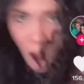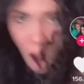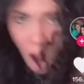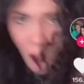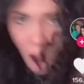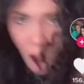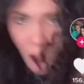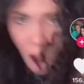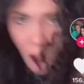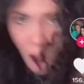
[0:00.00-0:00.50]

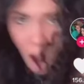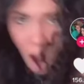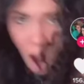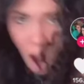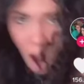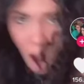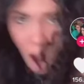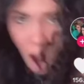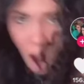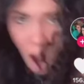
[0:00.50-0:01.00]

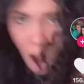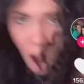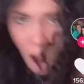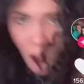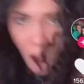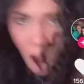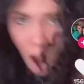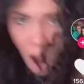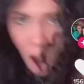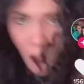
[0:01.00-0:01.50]

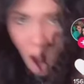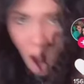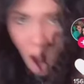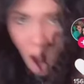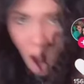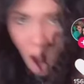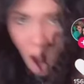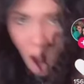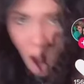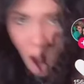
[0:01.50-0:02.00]

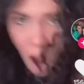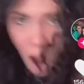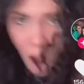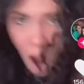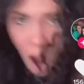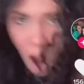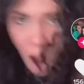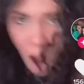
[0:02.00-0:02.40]
The person shown says nothing.